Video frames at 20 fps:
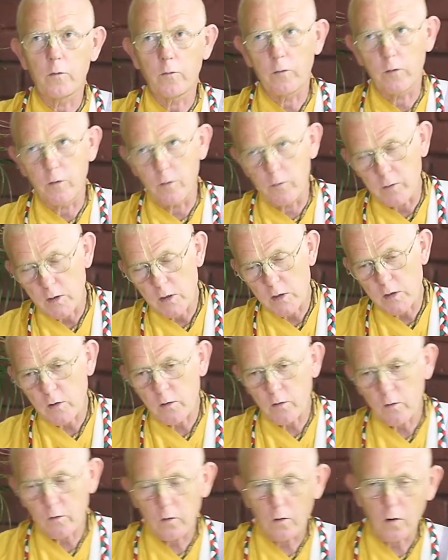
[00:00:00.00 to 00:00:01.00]

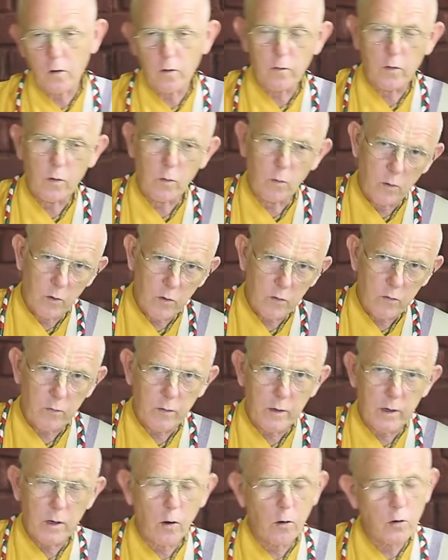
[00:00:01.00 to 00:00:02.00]
divisions of the
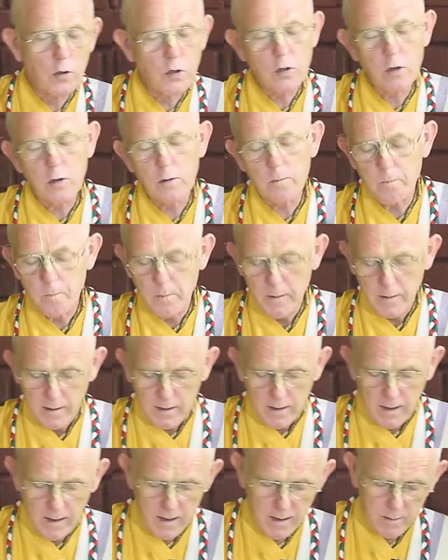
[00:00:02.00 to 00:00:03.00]
watery ocean,
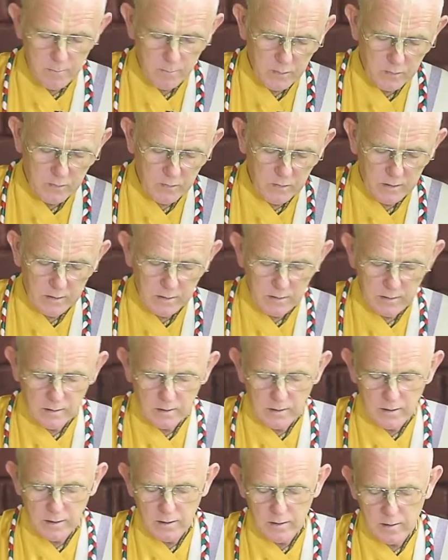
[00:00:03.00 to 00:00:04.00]
and
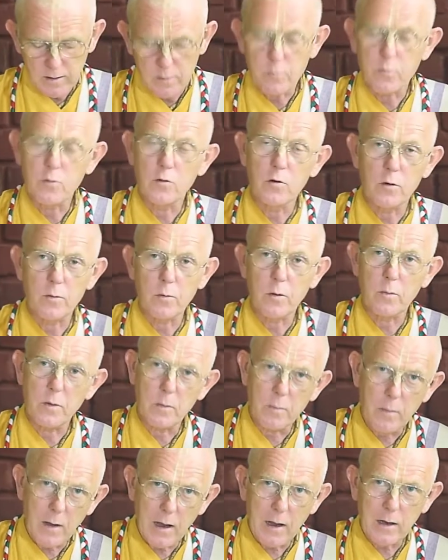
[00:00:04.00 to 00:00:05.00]
particularly the Purva
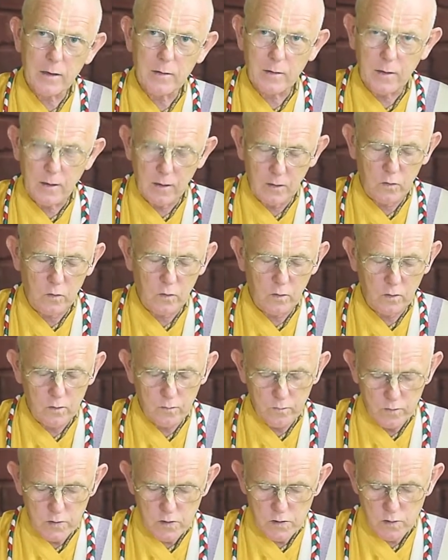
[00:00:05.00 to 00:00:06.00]
Vibhag, the eastern
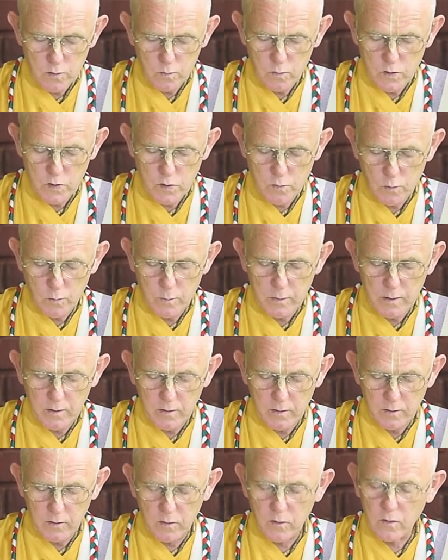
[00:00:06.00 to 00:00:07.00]
division, which we'll be
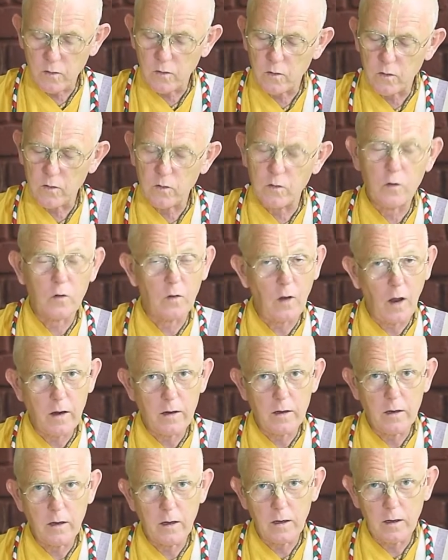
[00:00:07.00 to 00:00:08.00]

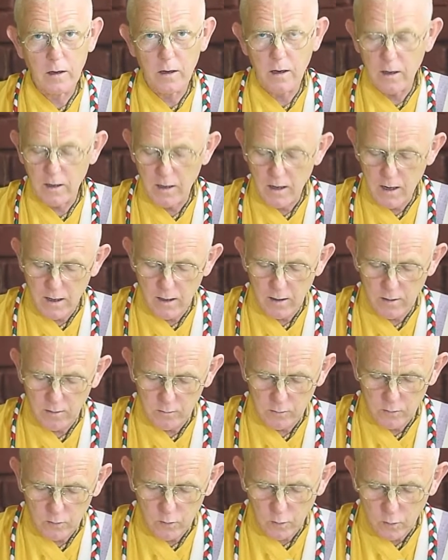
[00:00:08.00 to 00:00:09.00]
studying in our
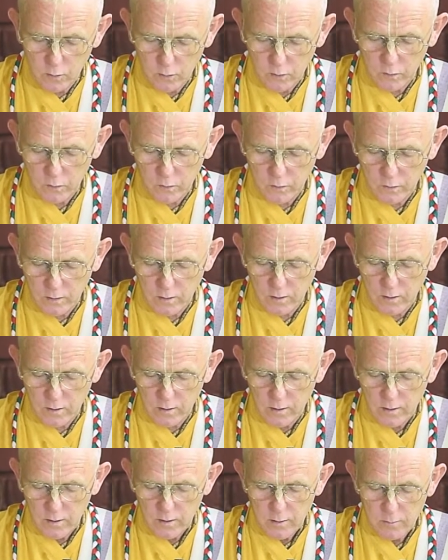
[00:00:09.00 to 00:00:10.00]
course for the
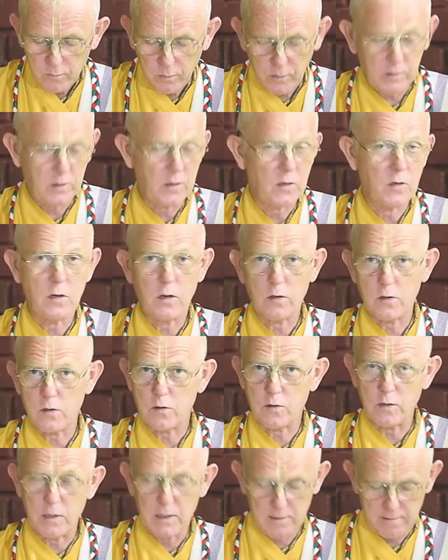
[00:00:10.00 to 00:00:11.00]
Bhakti Shastri.